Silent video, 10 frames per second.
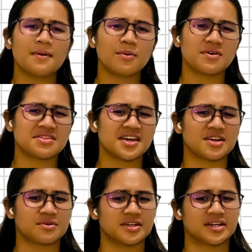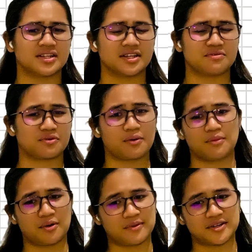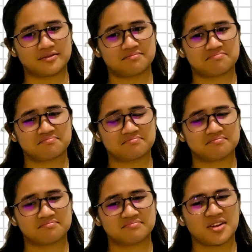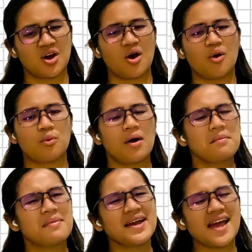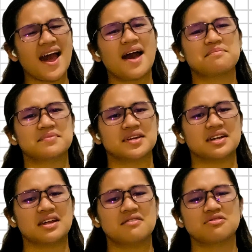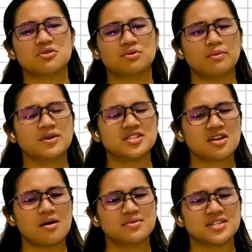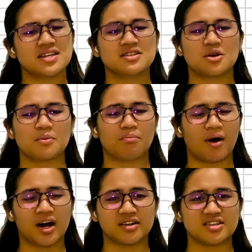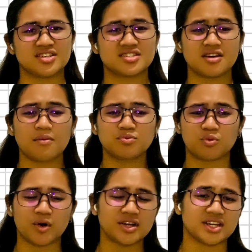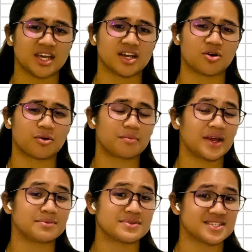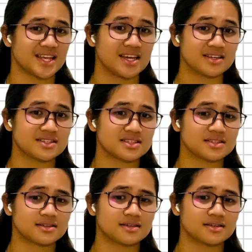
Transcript: about we think critically for a moment? What might happen if the ribosomes in your body stopped working or made mistakes?